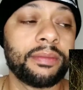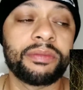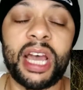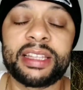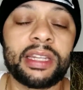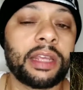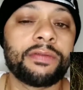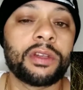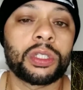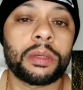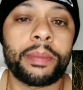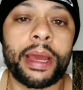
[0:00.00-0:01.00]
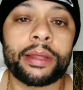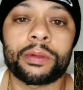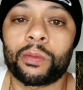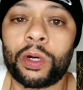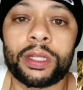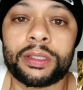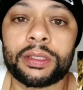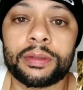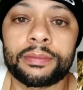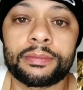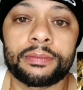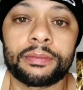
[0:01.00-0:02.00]
I didn't even use the bathroom once.
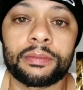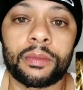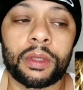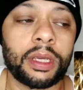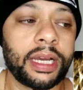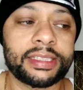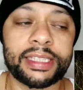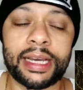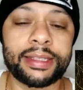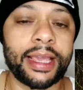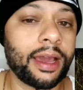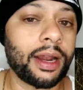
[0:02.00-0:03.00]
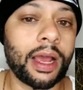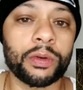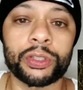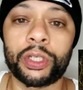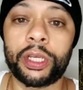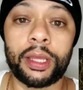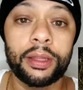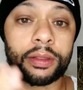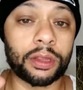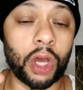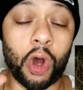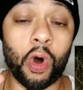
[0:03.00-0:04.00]
I sat down,
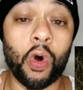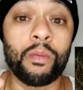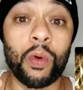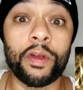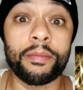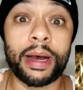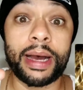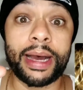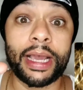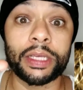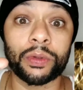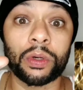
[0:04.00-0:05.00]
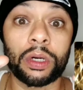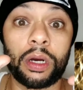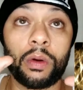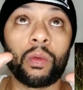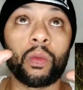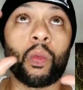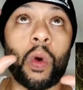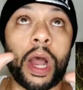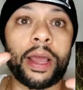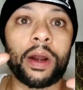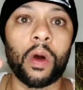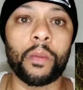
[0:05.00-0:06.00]
the whole movie, my eyes were
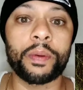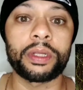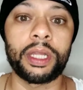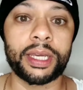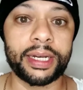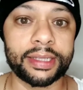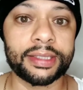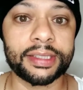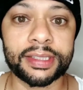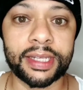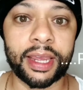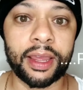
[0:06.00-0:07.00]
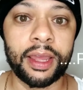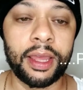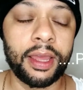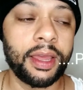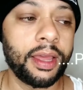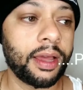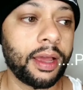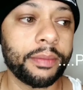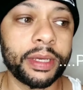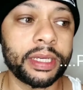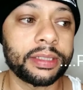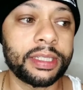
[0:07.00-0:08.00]
wide open looking at this thing. I
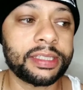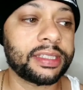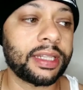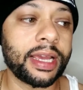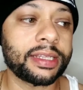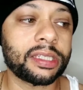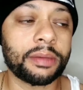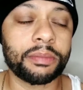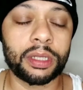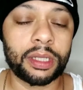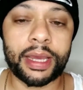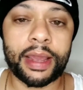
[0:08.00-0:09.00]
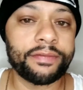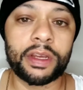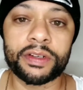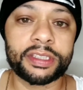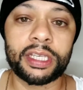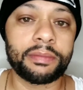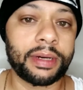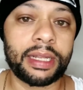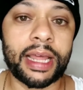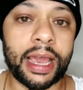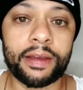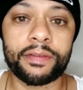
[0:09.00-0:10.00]
mean, this is like something that I've never seen in my
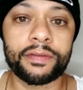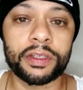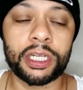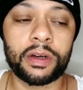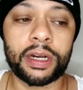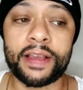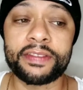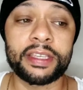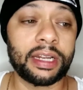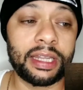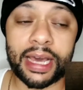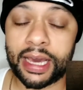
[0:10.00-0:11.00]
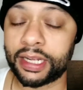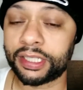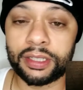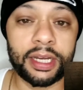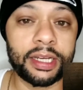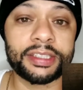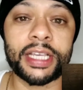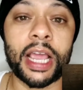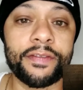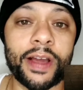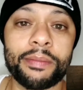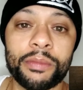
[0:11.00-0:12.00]
life, you know, and I've seen a lot of
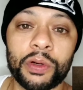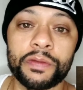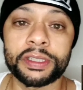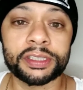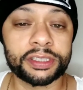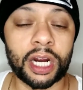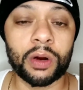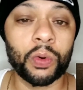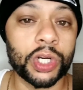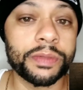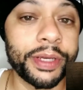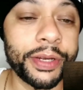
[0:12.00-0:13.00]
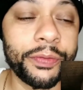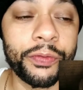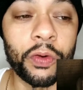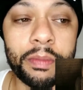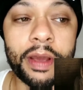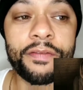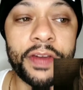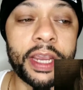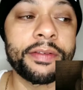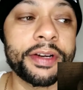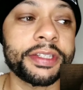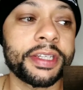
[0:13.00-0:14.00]
sci-fi movies, Star Wars being one of my
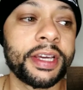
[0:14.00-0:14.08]
favorites.